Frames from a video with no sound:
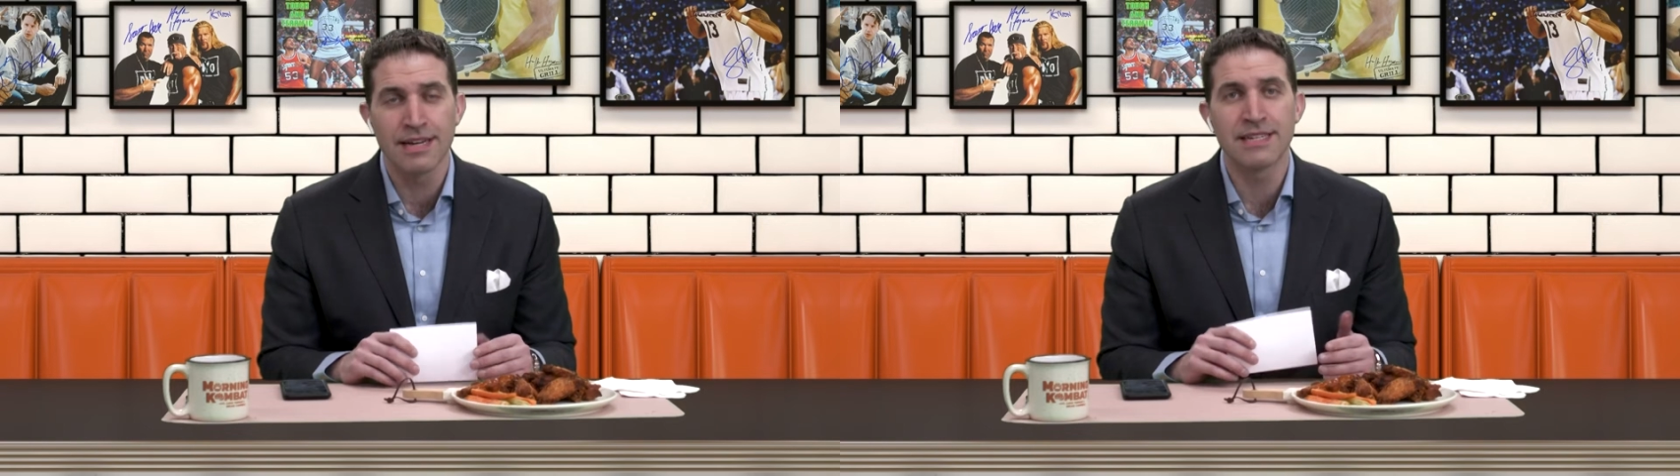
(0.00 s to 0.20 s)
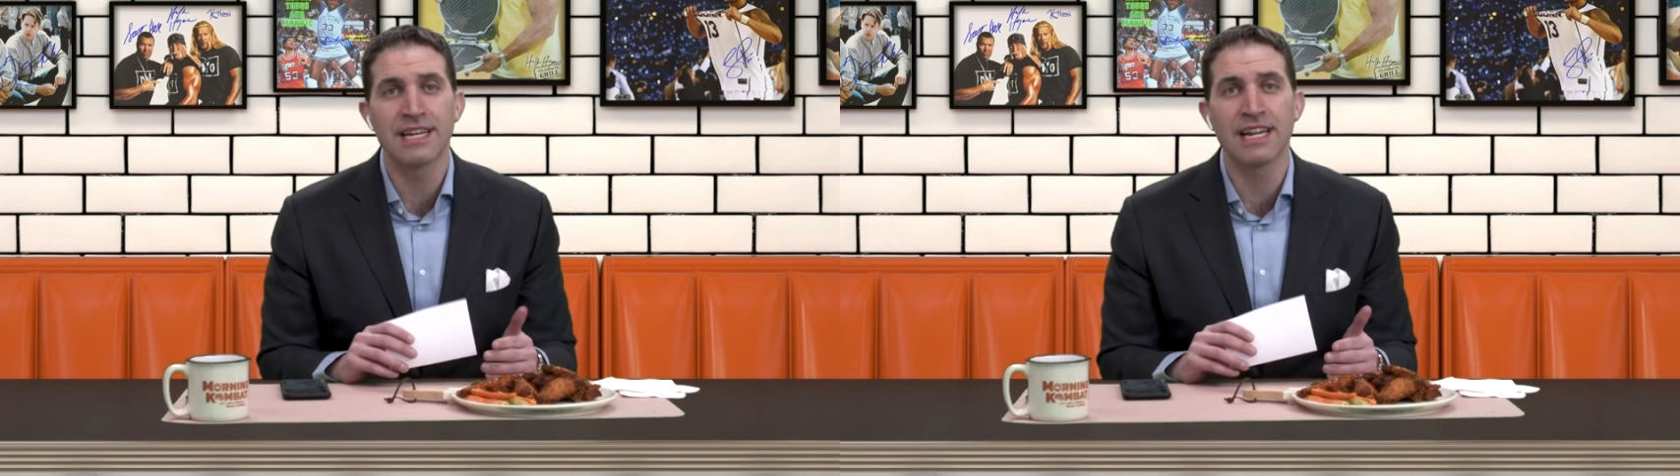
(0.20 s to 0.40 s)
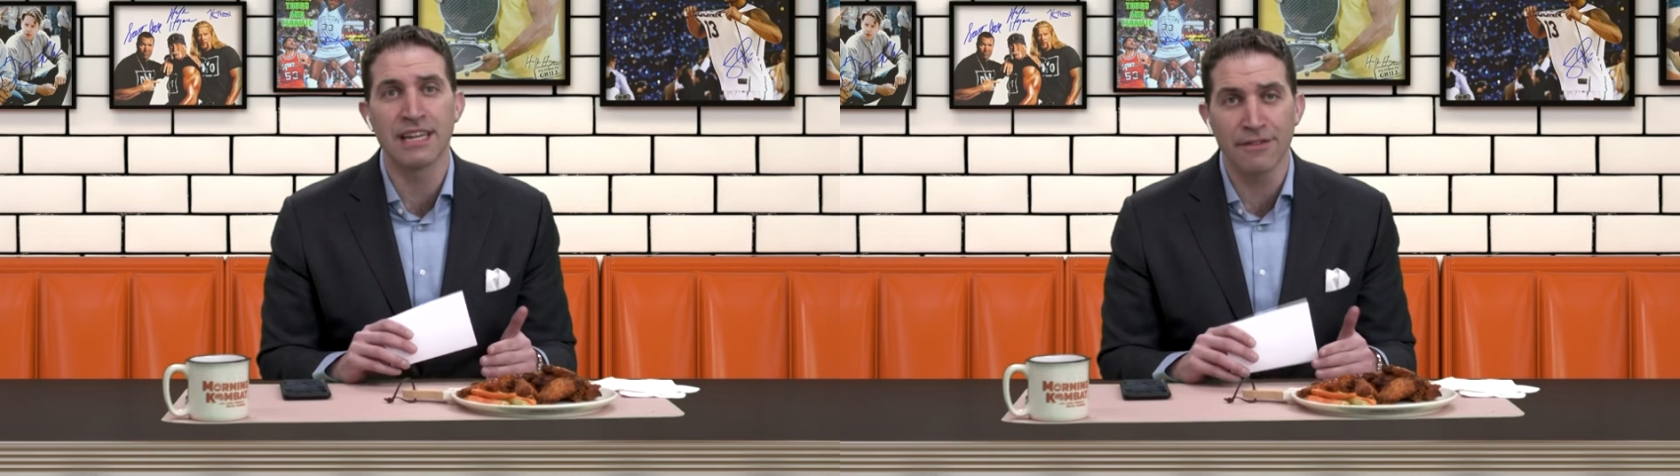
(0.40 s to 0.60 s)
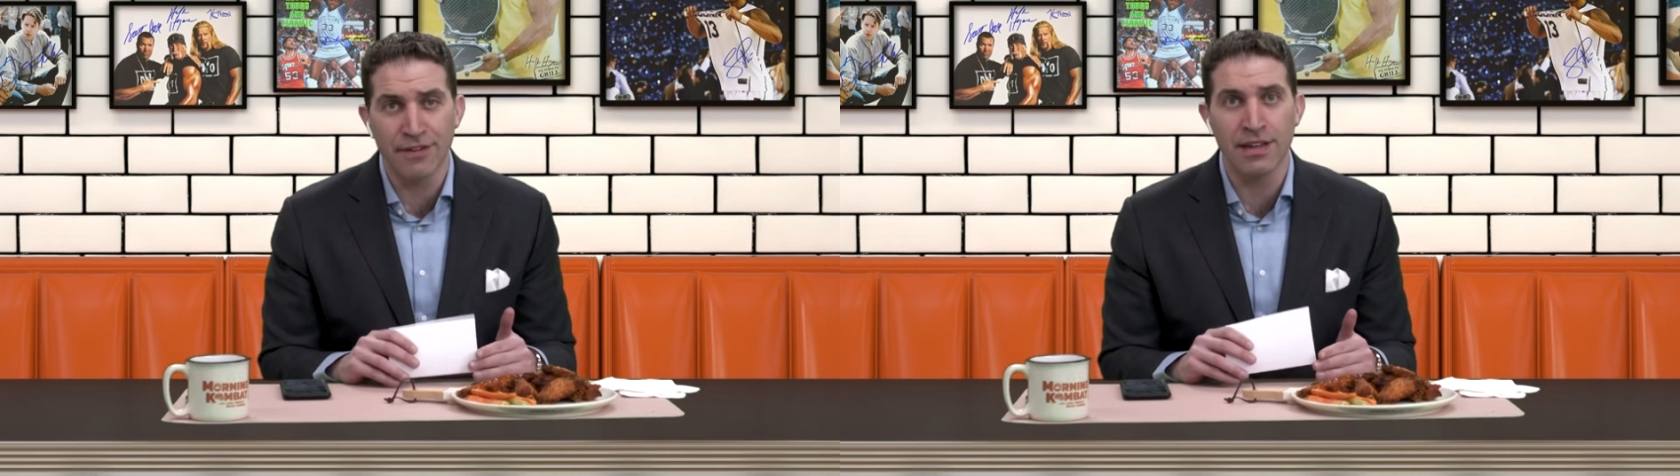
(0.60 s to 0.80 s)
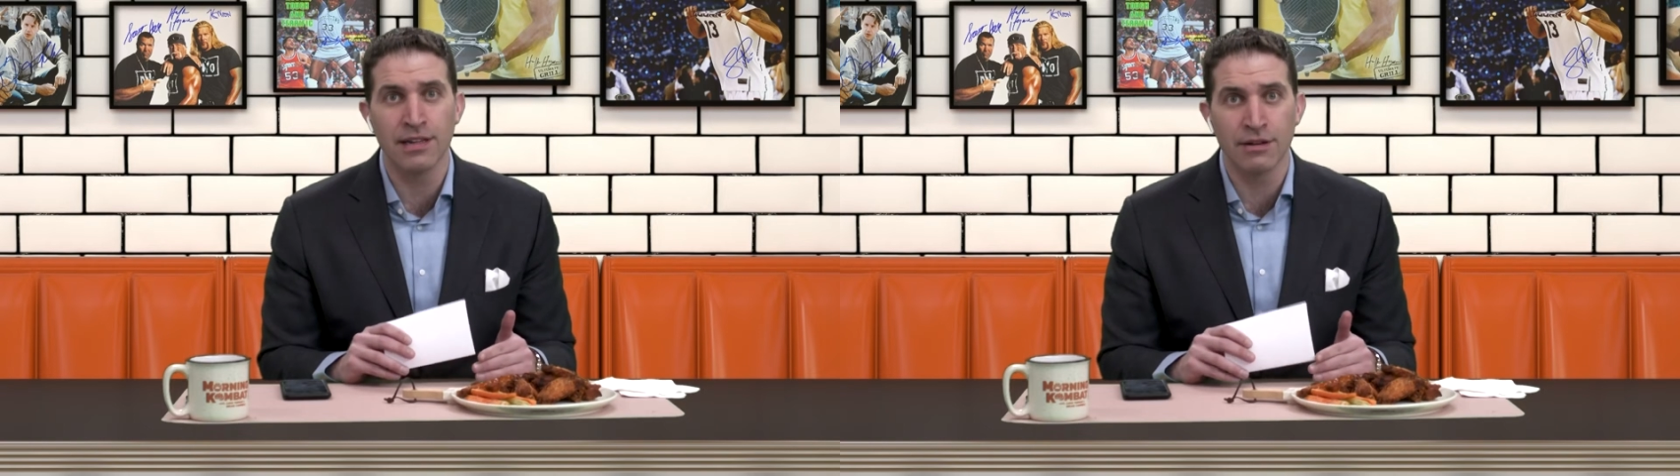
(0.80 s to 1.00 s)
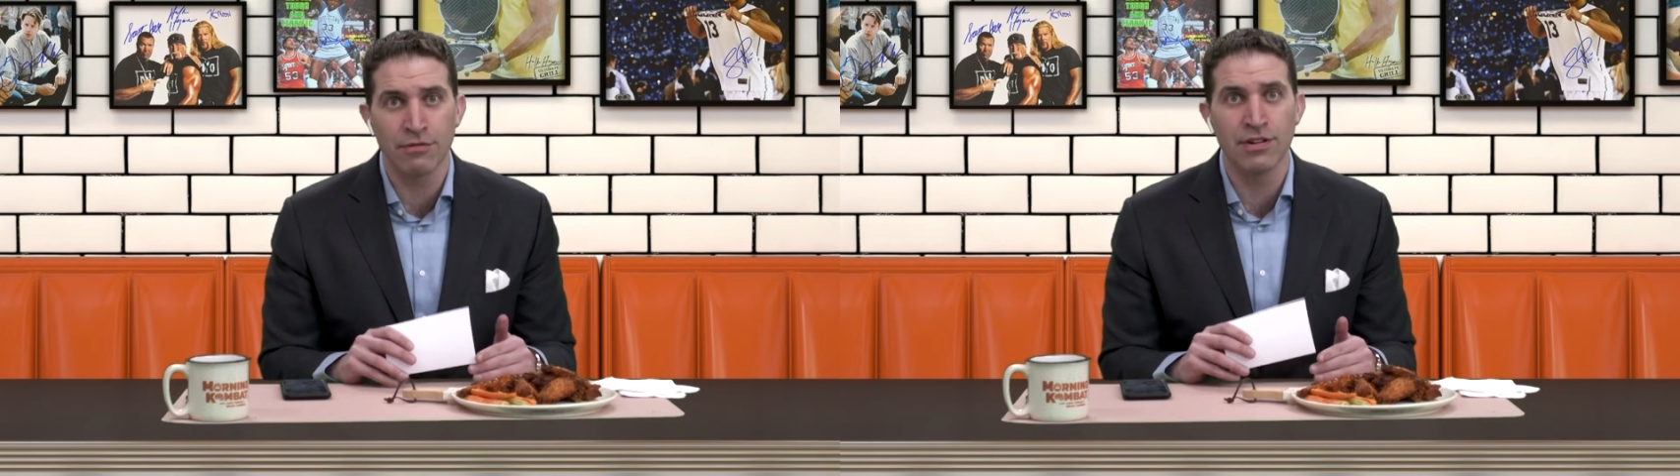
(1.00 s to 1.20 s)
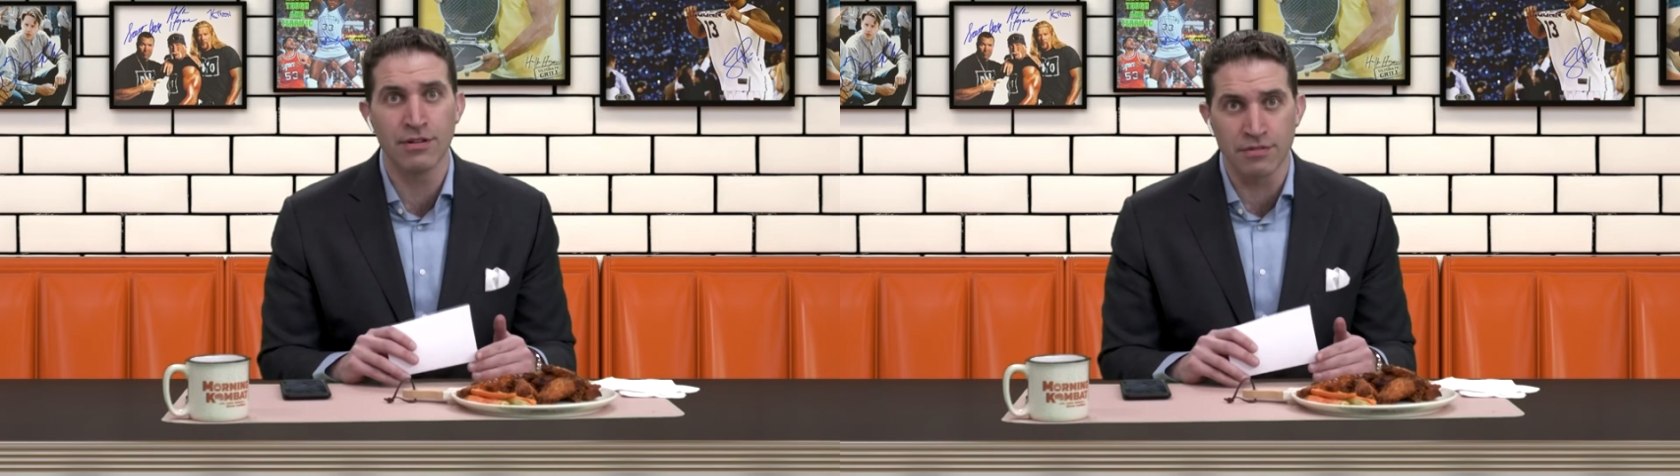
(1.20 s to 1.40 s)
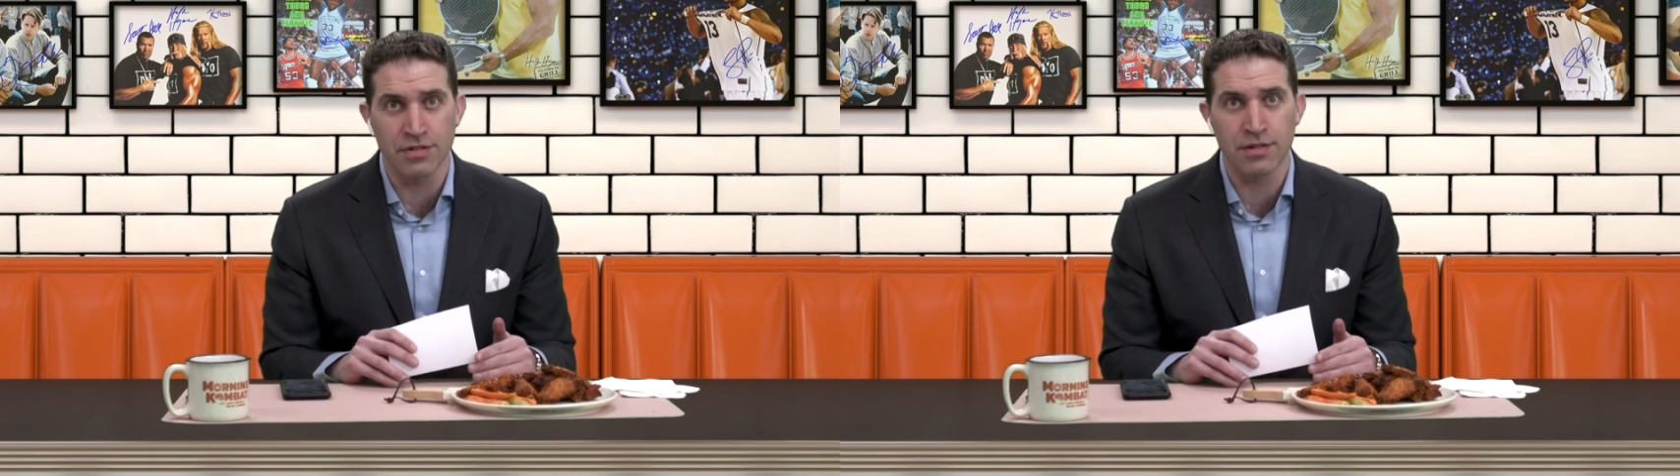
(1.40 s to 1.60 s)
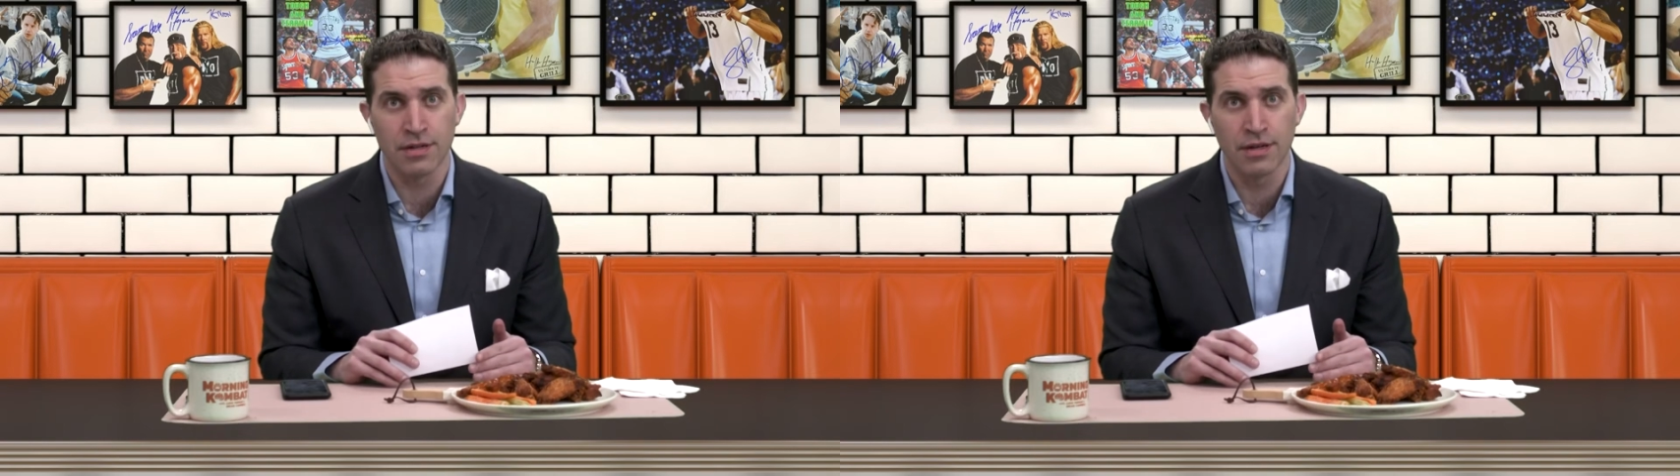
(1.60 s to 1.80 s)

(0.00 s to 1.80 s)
significantly reduced.